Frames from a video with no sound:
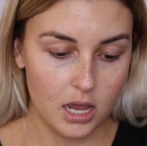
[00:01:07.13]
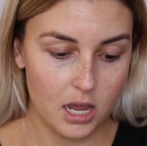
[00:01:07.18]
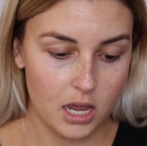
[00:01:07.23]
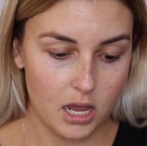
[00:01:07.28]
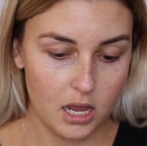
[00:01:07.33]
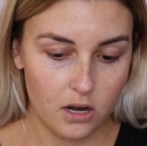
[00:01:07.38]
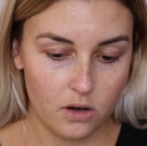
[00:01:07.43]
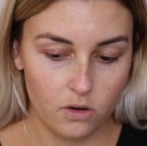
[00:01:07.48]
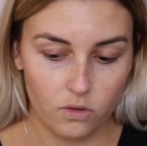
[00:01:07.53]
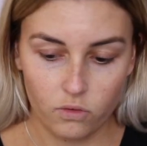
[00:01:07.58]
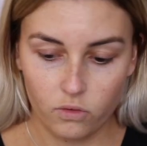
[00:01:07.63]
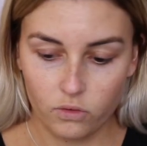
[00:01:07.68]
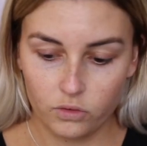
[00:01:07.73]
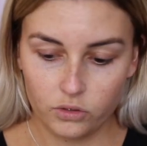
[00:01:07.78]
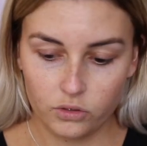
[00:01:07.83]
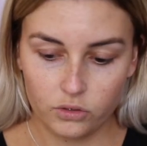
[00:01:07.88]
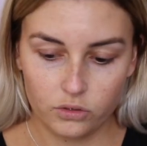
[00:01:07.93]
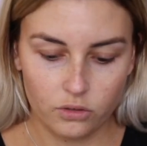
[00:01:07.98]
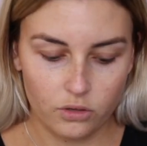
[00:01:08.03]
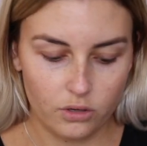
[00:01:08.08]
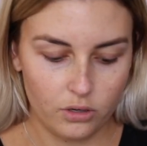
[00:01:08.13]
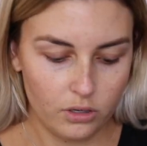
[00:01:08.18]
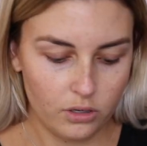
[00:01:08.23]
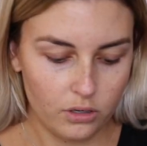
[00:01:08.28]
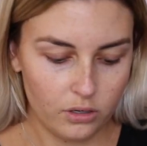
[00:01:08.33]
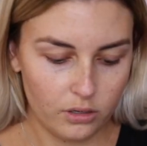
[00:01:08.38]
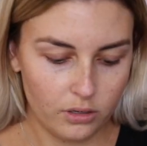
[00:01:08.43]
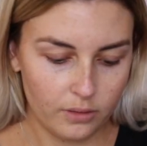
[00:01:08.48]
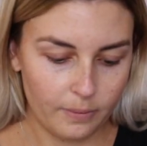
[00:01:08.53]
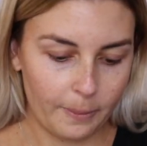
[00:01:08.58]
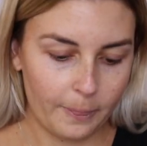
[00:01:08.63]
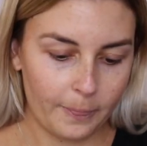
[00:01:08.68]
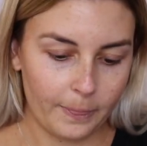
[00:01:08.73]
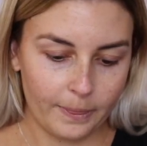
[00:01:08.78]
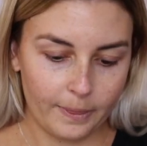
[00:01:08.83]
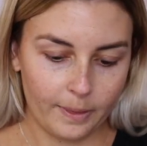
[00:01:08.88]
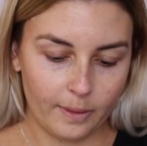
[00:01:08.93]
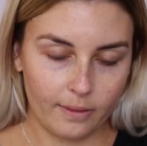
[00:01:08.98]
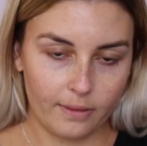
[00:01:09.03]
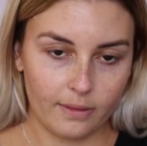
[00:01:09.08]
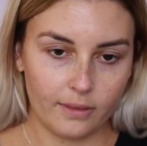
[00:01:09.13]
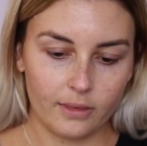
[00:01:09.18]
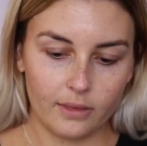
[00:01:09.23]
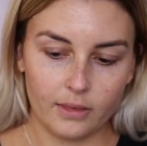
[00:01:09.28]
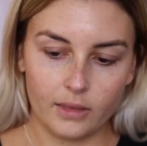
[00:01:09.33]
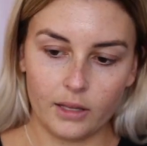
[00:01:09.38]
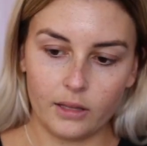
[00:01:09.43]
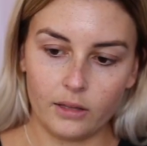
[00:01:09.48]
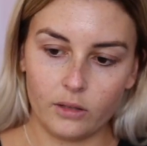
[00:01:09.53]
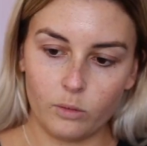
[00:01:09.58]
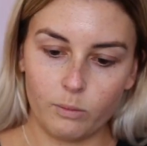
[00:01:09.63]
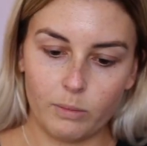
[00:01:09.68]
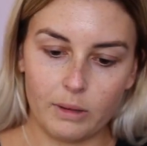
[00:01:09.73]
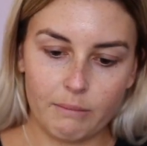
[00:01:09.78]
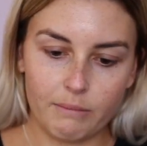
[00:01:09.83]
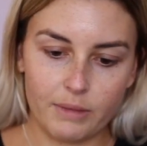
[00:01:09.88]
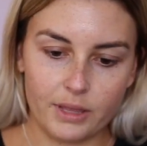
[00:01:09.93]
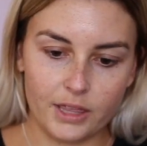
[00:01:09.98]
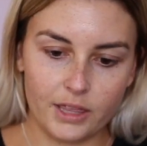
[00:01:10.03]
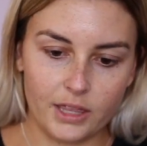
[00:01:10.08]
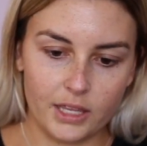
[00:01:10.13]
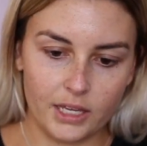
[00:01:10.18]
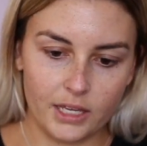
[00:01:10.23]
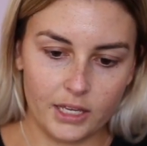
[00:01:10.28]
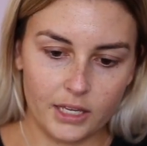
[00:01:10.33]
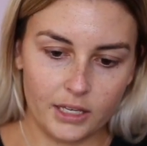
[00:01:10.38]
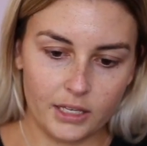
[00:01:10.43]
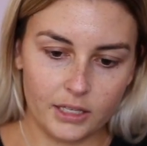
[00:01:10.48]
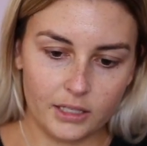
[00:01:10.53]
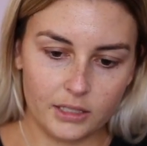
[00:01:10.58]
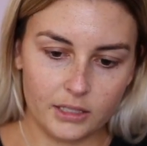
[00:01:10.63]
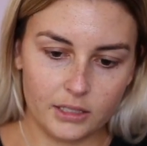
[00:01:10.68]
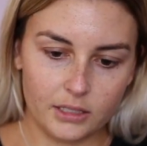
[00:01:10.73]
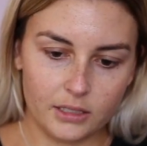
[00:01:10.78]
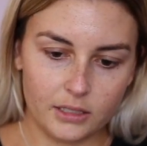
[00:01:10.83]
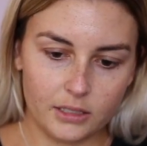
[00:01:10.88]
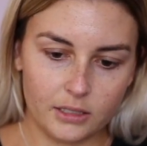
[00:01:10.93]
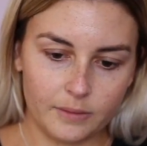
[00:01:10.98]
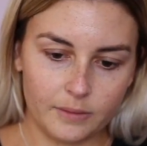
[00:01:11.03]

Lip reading: and also a little pump of this.